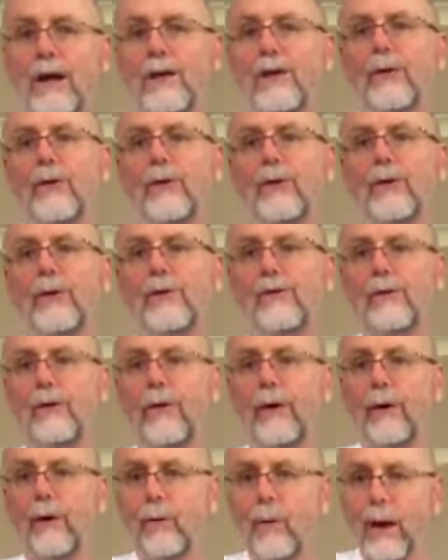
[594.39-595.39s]
2,
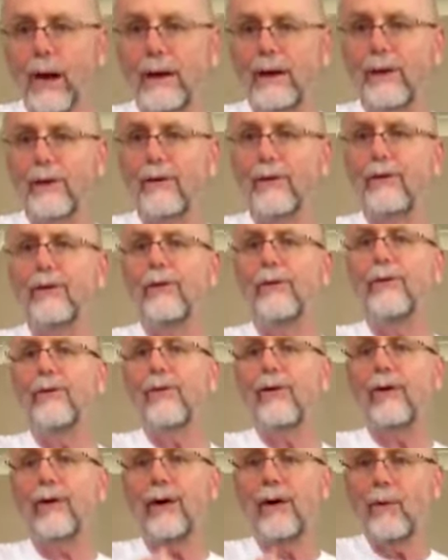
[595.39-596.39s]
3, 1, 2,
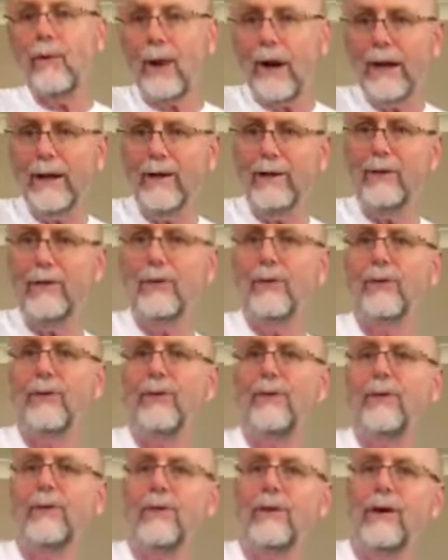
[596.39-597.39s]
3, 1,
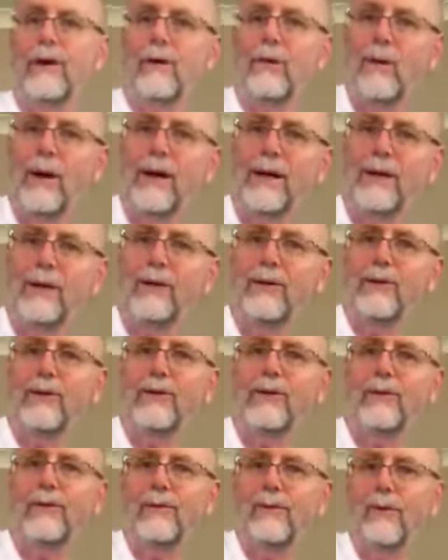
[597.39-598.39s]
2, 3, 1,
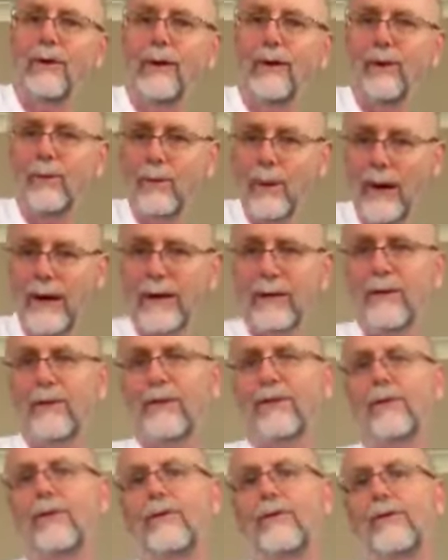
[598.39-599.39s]
2, 3, 1,
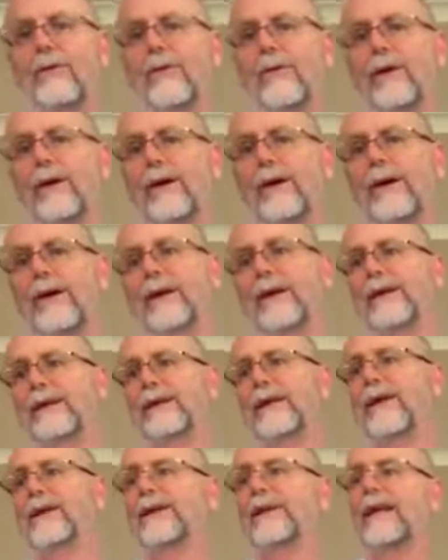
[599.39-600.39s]
2, 3.
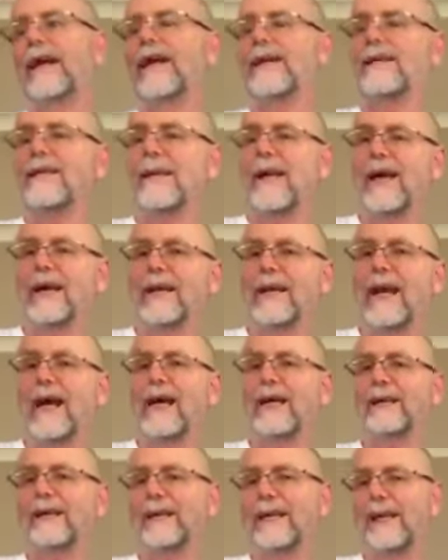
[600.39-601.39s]
So it sounds like
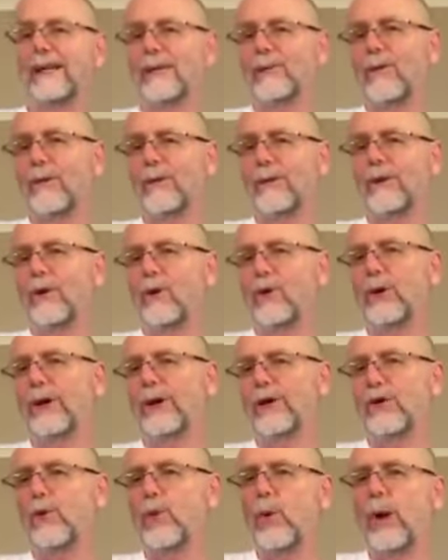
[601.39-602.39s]
that. So that's what we call
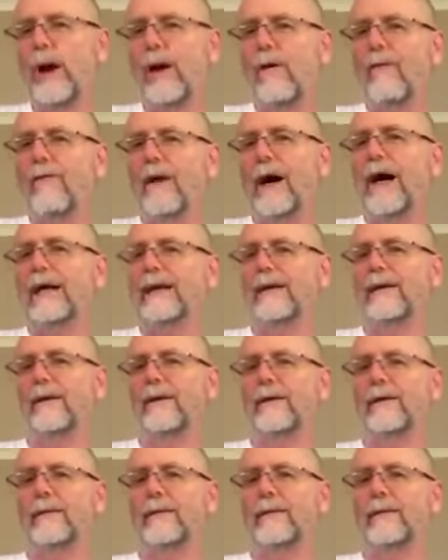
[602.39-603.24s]
a 12/8.